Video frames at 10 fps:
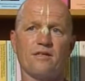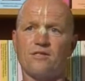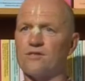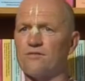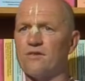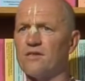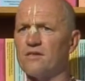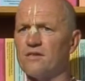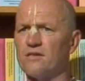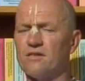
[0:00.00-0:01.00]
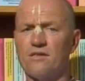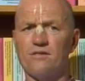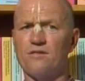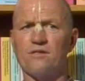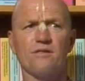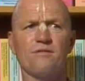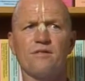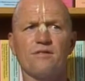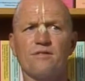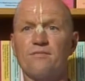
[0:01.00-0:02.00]
his degree in
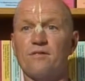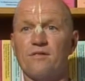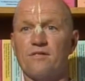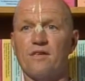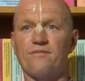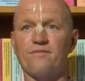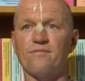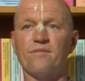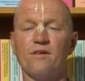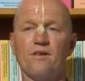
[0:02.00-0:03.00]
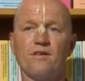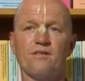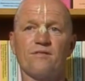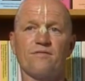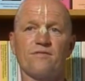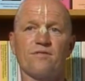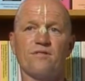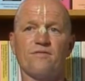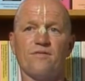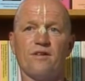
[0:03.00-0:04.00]
engineering or something like that from the
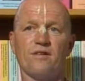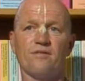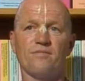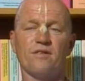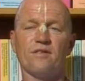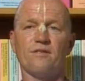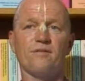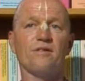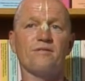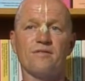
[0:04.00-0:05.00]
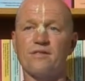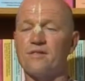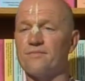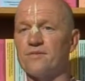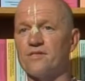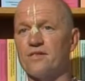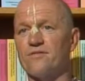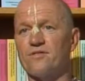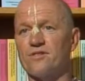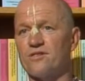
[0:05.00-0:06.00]
University of Ohio, but he somehow ended up in
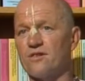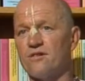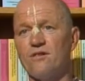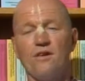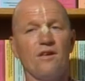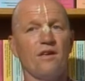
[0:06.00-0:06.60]
San Francisco,